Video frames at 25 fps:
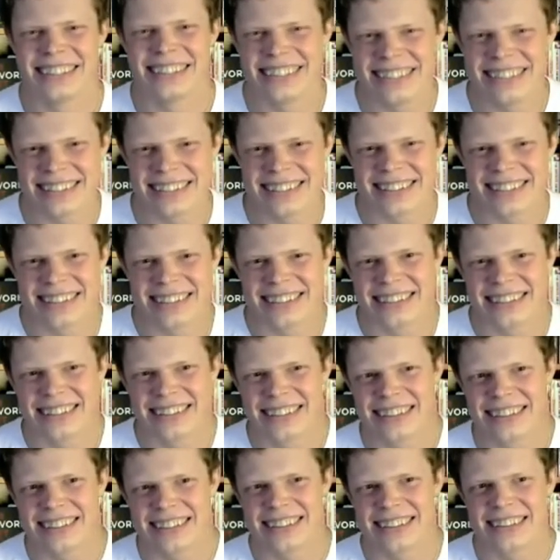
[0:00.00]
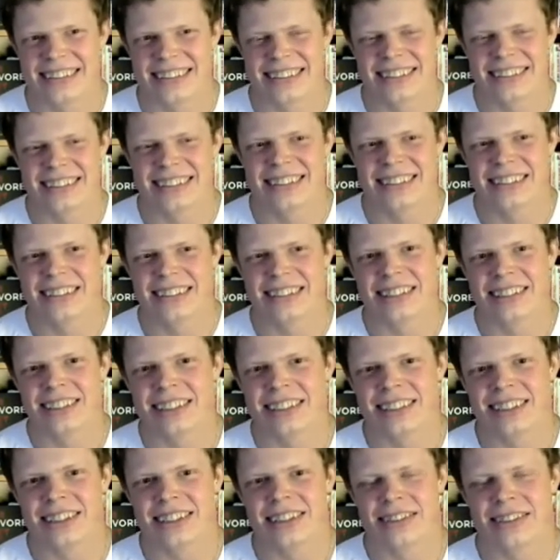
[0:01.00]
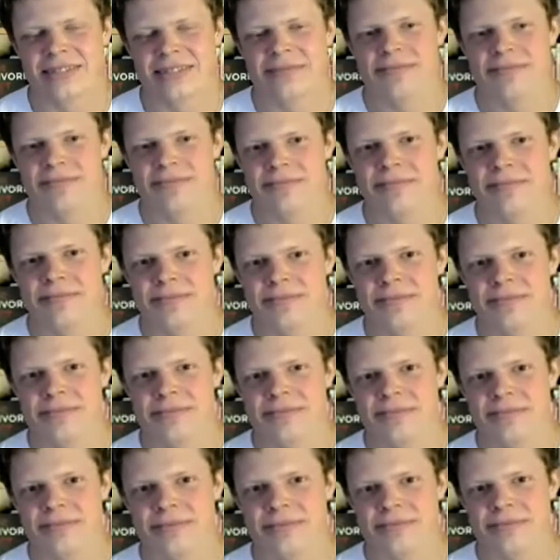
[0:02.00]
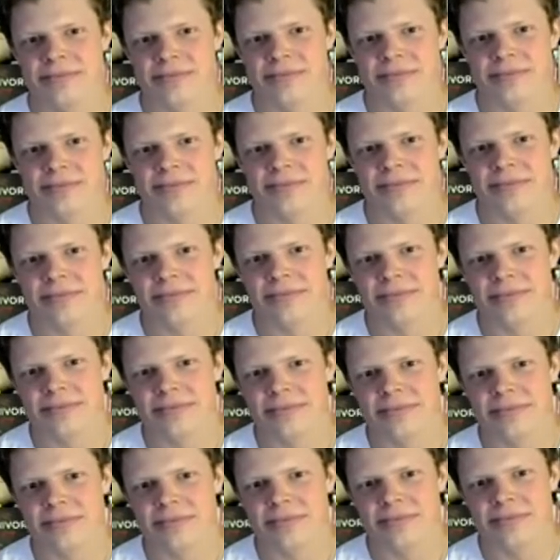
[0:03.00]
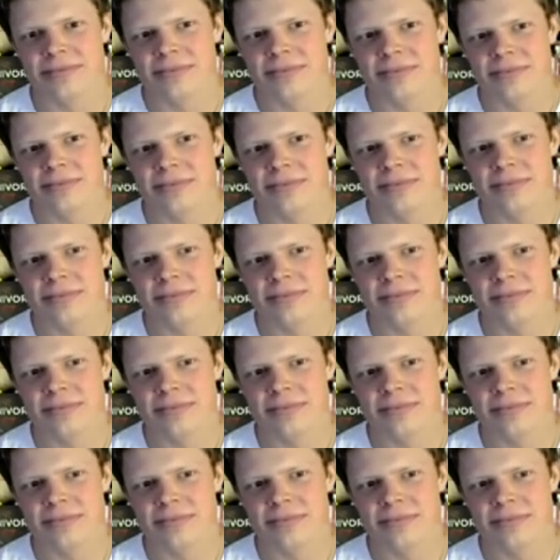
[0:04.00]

(not speaking)